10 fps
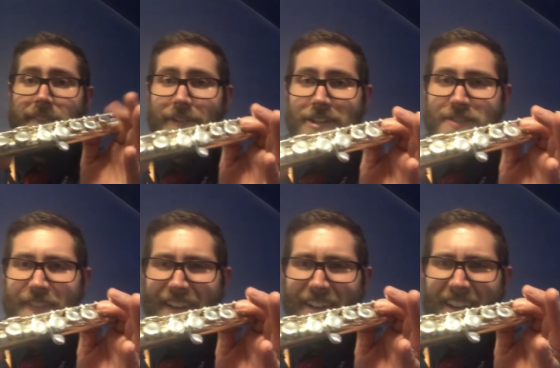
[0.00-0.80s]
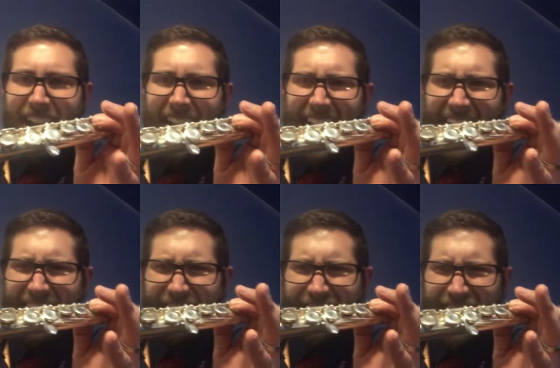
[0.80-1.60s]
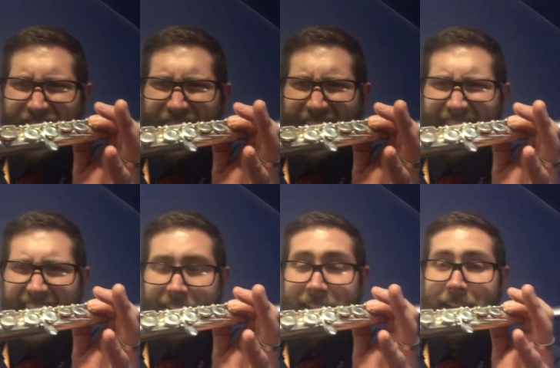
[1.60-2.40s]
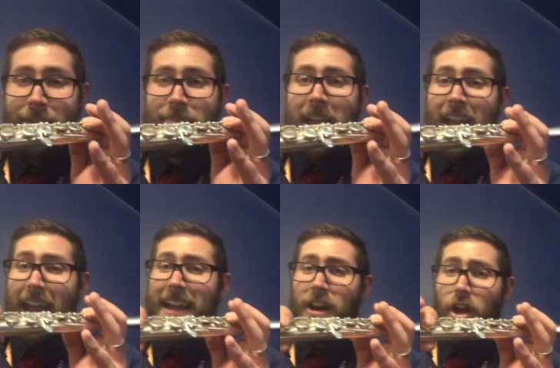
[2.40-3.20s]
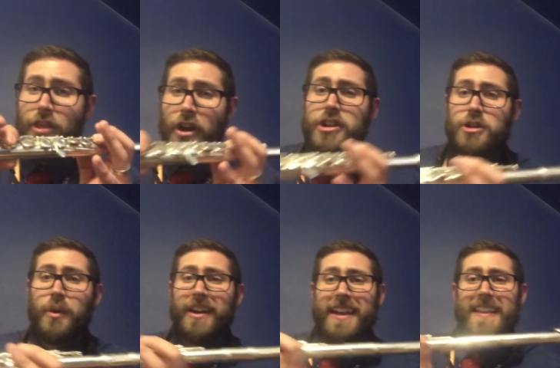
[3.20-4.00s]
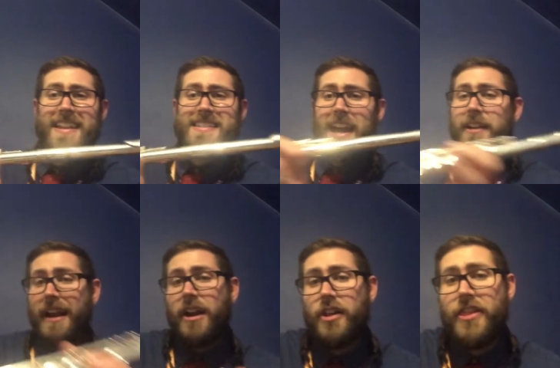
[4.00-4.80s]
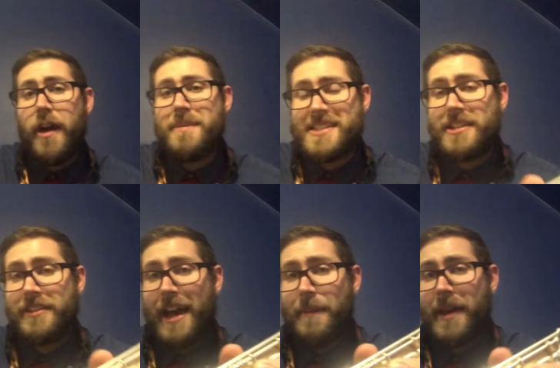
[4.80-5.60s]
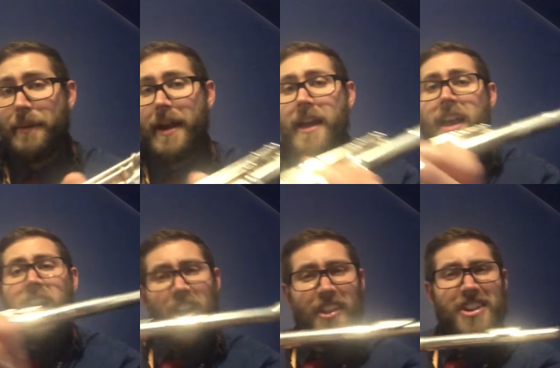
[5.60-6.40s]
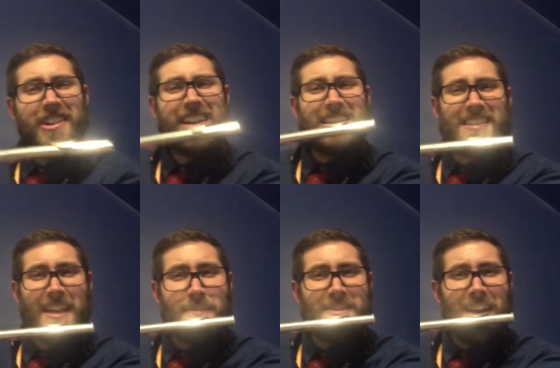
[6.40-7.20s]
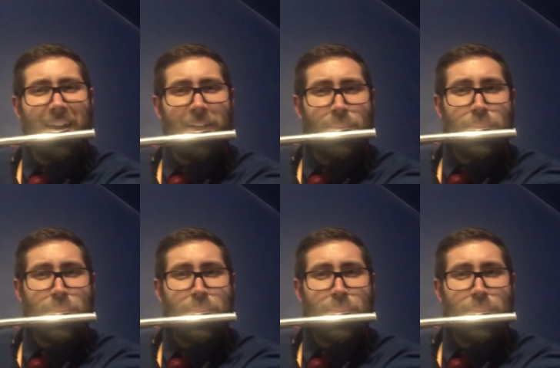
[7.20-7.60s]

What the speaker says: first finger and first finger down here. And although you will get that sound, and our thumb is still down by the way, although you'll get the same sound,